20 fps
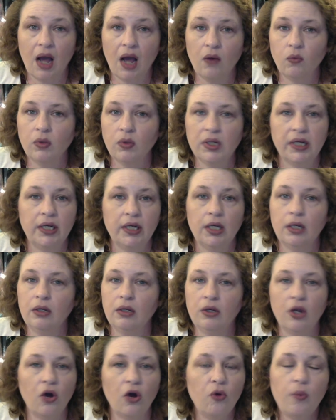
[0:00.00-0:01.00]
I wanted
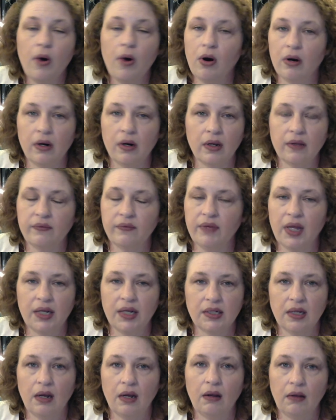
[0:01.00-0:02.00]
no part of
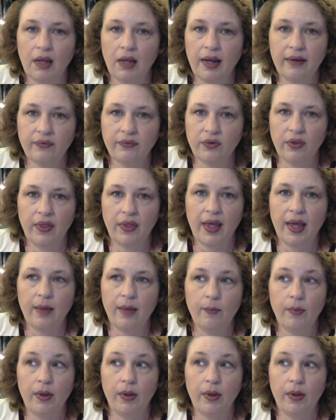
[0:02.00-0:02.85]
that doll after that,